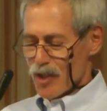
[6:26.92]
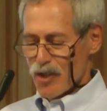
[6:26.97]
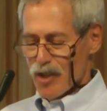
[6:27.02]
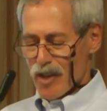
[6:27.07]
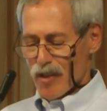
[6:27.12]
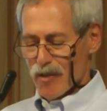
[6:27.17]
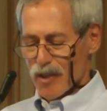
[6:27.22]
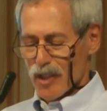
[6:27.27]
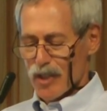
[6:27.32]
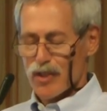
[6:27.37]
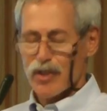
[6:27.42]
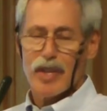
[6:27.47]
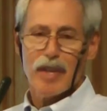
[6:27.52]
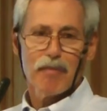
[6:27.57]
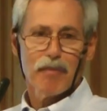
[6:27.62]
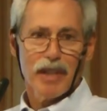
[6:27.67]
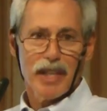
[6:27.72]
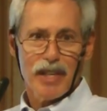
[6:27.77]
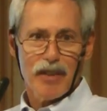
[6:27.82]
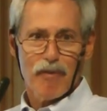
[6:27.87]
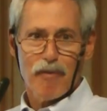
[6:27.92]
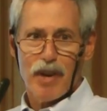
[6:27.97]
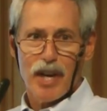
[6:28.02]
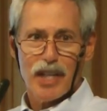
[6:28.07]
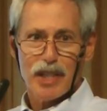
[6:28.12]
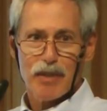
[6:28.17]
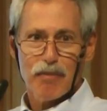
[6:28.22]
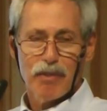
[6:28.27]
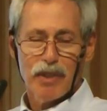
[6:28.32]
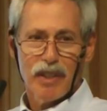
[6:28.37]
General Assembly if
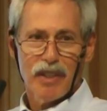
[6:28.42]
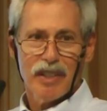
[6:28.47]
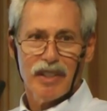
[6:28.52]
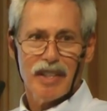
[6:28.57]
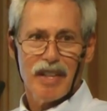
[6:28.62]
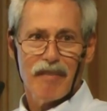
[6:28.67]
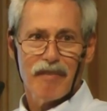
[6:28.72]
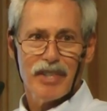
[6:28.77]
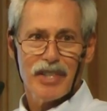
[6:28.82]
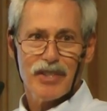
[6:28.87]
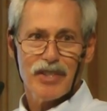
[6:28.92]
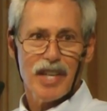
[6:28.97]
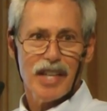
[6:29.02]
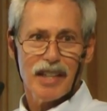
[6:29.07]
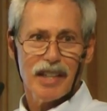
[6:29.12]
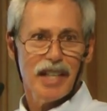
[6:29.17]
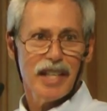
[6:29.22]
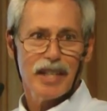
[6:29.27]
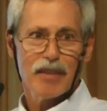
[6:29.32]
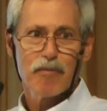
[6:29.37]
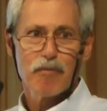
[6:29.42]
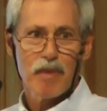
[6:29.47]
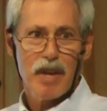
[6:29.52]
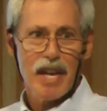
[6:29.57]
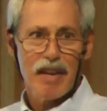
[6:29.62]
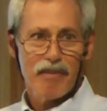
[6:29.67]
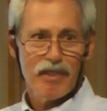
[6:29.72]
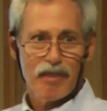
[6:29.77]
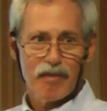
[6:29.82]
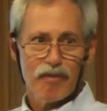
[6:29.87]
possible. I mean, it's not like
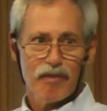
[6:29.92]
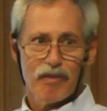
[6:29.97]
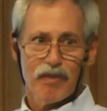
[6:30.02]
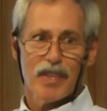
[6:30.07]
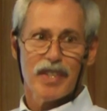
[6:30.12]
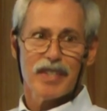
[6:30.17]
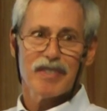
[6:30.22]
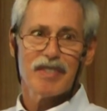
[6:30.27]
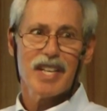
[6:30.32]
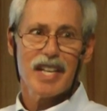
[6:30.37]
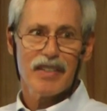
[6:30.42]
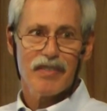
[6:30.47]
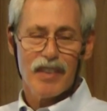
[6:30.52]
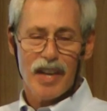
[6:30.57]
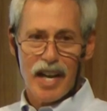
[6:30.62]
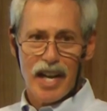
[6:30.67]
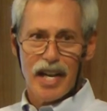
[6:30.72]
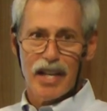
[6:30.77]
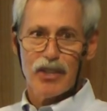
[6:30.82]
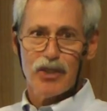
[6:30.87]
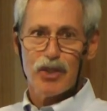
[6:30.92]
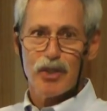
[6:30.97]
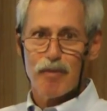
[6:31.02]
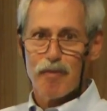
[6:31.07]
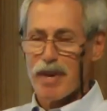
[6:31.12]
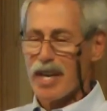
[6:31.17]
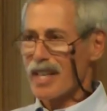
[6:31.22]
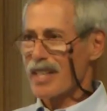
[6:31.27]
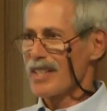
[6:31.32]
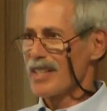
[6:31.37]
taking the Hajj to
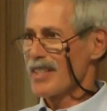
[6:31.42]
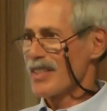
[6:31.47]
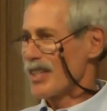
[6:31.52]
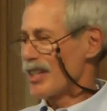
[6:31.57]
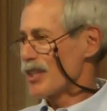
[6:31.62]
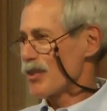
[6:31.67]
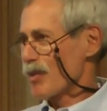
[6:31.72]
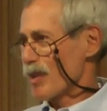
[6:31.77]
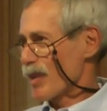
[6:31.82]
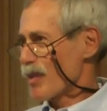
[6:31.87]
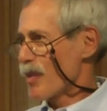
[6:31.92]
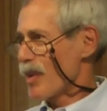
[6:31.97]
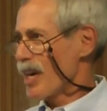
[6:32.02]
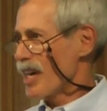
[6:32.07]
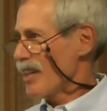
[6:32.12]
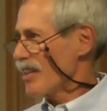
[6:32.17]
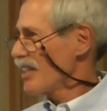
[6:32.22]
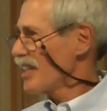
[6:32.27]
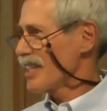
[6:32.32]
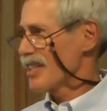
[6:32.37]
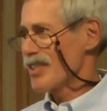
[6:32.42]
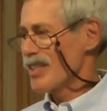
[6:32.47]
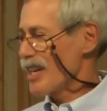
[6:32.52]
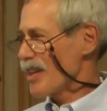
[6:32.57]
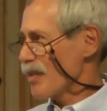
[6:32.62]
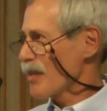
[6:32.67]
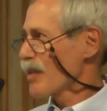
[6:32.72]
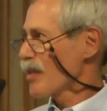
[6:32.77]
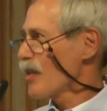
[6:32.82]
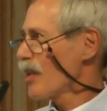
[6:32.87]
Mecca that it's required. It's
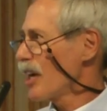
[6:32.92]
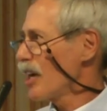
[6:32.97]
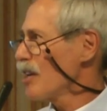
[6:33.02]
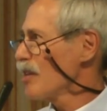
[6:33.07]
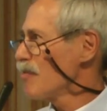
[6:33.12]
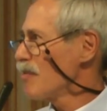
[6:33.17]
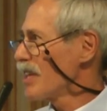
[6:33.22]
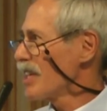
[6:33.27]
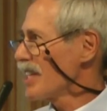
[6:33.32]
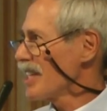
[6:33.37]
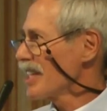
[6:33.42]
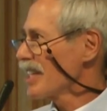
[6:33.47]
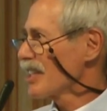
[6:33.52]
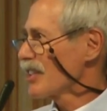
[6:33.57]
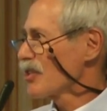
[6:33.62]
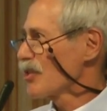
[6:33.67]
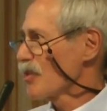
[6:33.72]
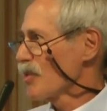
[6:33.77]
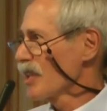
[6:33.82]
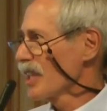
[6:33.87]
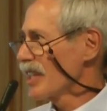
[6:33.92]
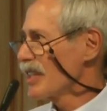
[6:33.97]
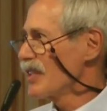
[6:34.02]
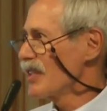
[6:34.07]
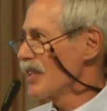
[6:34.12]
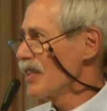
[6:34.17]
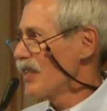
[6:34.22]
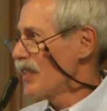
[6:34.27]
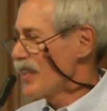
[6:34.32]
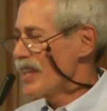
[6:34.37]
not required, but I think it's a really
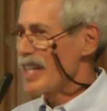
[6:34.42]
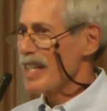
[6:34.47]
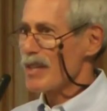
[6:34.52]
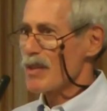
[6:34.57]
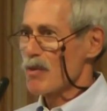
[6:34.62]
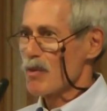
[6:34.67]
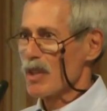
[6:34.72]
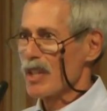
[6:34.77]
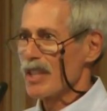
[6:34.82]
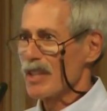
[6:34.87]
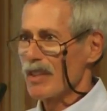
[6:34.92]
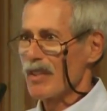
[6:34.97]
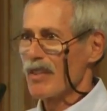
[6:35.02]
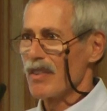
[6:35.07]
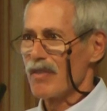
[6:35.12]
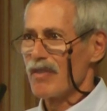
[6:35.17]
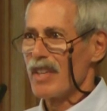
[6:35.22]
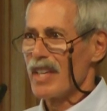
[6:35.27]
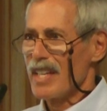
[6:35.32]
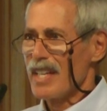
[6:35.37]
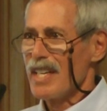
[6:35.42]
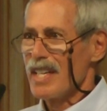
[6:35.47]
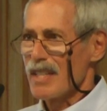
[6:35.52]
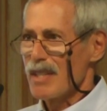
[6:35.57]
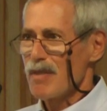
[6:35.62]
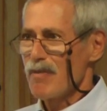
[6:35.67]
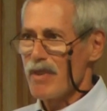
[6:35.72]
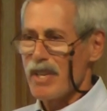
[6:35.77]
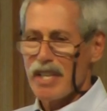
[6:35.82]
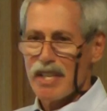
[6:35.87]
good thing.
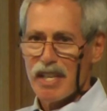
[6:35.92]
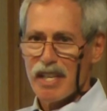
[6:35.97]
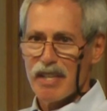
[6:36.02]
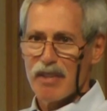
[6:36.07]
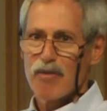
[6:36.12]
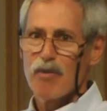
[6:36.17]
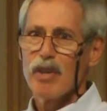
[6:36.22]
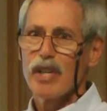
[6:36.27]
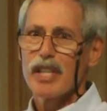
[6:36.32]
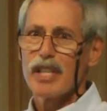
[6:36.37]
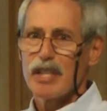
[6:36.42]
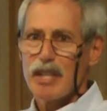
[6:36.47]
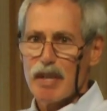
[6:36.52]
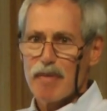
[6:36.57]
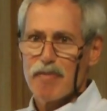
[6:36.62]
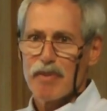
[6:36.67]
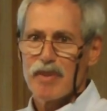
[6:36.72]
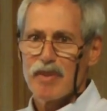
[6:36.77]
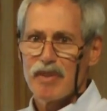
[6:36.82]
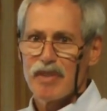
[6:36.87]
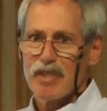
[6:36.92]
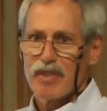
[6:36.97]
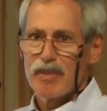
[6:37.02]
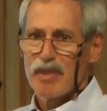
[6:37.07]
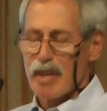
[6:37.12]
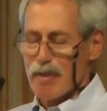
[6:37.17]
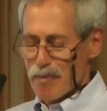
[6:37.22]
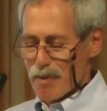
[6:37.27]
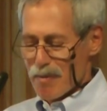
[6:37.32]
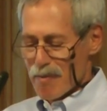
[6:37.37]
To me, it really deepened
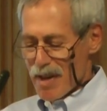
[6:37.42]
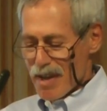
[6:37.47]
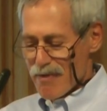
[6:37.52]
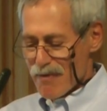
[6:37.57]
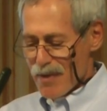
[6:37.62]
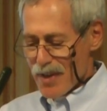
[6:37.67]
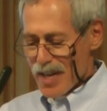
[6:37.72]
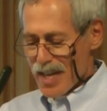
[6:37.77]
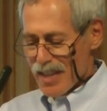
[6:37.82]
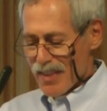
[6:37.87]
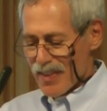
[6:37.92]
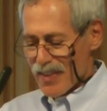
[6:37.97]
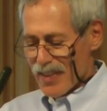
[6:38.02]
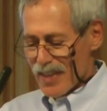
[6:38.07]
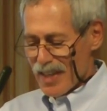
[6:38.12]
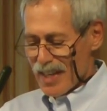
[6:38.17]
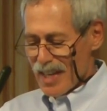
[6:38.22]
my faith.